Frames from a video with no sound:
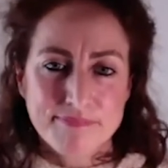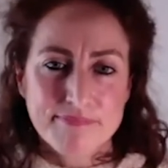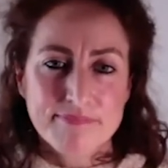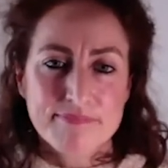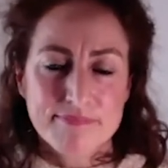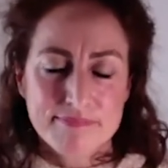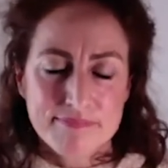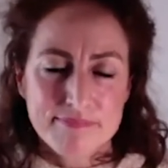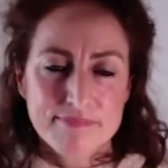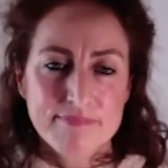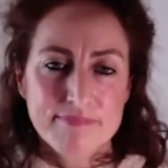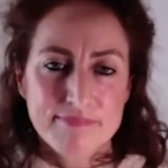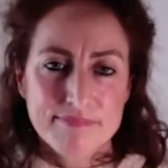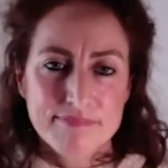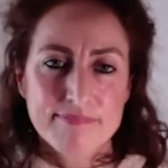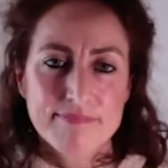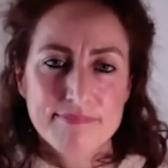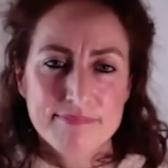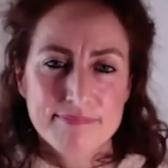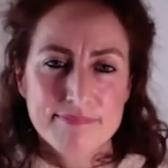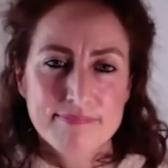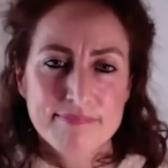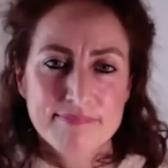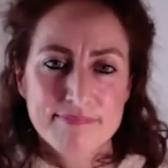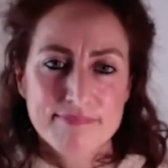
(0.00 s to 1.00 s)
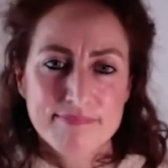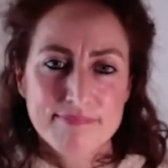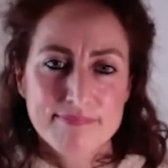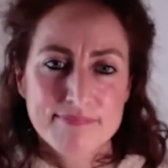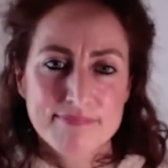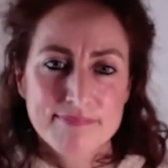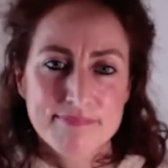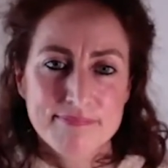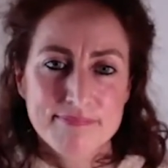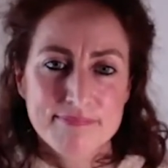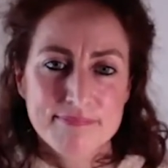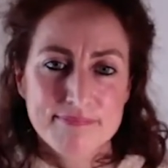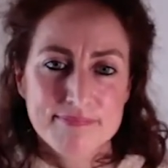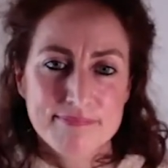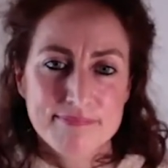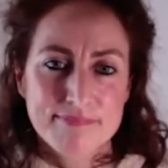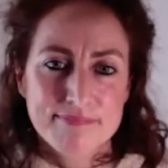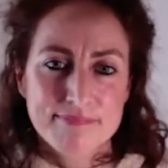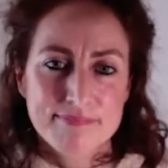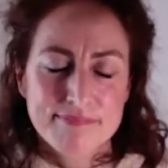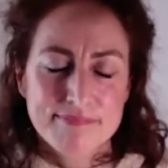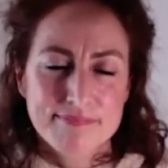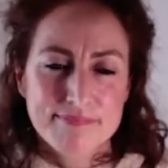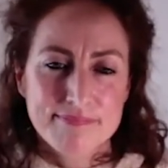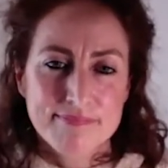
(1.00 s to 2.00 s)

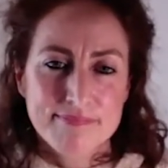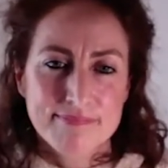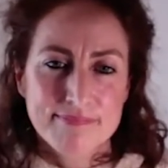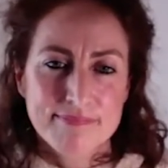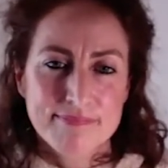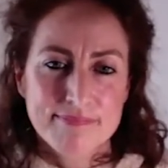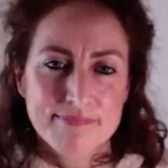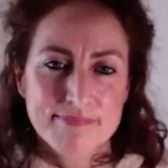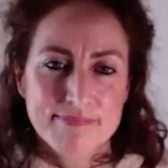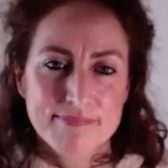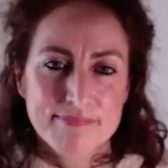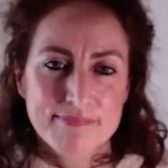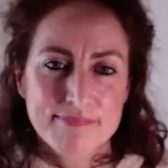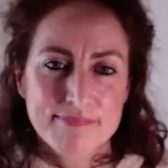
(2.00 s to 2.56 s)
The person shown says nothing.